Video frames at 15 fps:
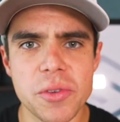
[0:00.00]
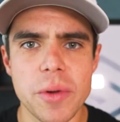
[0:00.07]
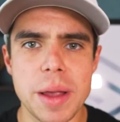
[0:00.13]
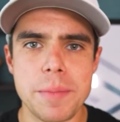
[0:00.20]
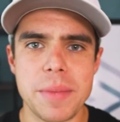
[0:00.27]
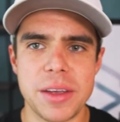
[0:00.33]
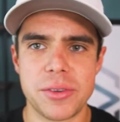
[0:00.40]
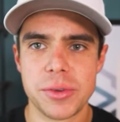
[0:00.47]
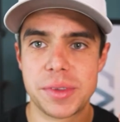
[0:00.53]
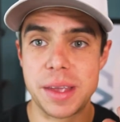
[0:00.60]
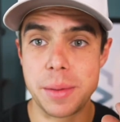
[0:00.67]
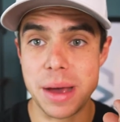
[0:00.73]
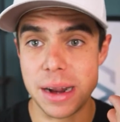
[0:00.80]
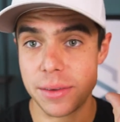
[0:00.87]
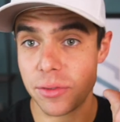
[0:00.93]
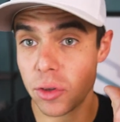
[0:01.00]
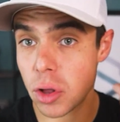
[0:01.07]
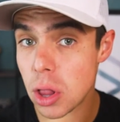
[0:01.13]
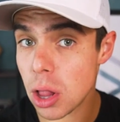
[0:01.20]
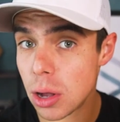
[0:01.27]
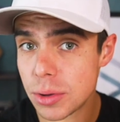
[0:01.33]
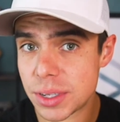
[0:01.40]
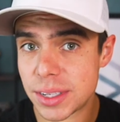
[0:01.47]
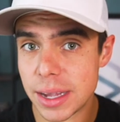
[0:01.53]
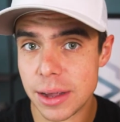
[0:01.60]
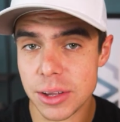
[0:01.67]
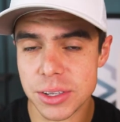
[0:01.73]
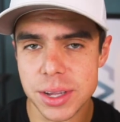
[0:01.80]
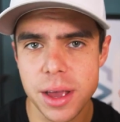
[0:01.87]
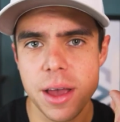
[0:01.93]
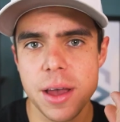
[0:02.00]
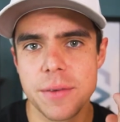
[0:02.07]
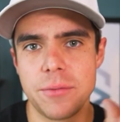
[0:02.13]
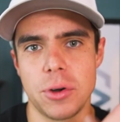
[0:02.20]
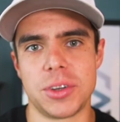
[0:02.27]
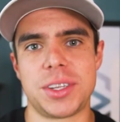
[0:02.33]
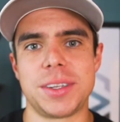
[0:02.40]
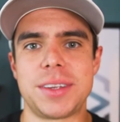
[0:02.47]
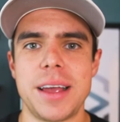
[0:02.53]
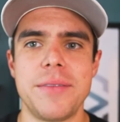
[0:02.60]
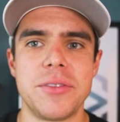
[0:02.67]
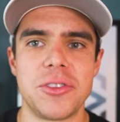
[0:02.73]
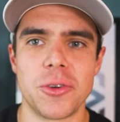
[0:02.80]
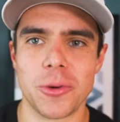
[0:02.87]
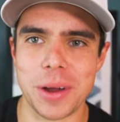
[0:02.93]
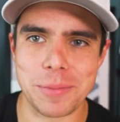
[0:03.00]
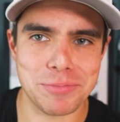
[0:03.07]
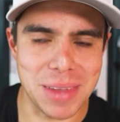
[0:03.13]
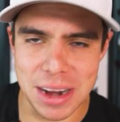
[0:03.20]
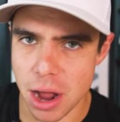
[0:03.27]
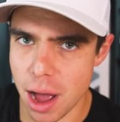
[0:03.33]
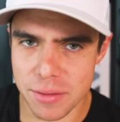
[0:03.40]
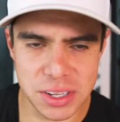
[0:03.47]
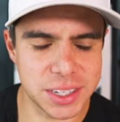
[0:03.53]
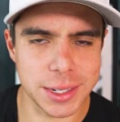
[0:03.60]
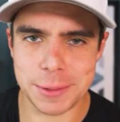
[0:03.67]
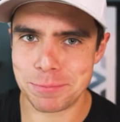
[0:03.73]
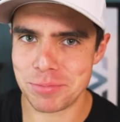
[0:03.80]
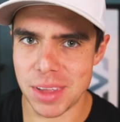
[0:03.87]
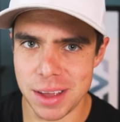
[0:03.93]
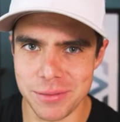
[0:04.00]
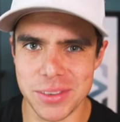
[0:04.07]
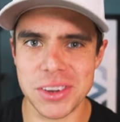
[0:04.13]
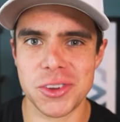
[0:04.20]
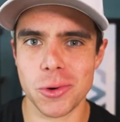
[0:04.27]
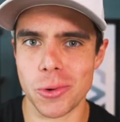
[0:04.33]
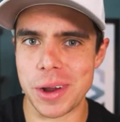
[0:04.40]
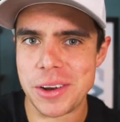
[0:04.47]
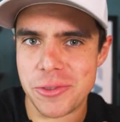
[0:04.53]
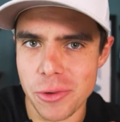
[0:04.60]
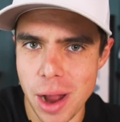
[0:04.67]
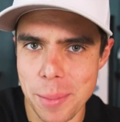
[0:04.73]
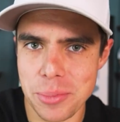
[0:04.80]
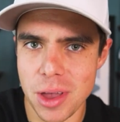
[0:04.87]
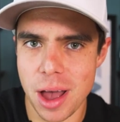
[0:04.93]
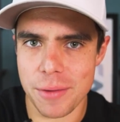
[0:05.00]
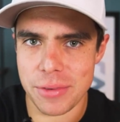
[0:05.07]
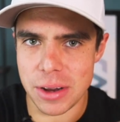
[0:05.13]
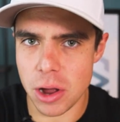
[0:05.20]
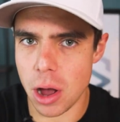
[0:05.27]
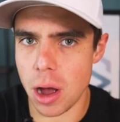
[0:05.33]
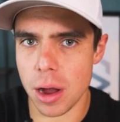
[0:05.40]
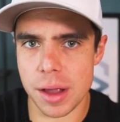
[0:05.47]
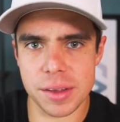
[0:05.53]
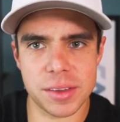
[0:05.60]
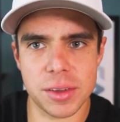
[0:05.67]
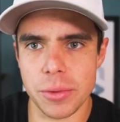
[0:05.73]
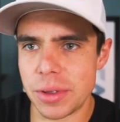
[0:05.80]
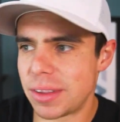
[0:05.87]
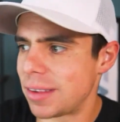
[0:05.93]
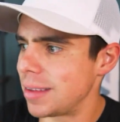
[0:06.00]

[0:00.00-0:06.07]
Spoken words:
rate measures the amount of closed sales versus inventory. And obviously inventory dropped off in August. So it's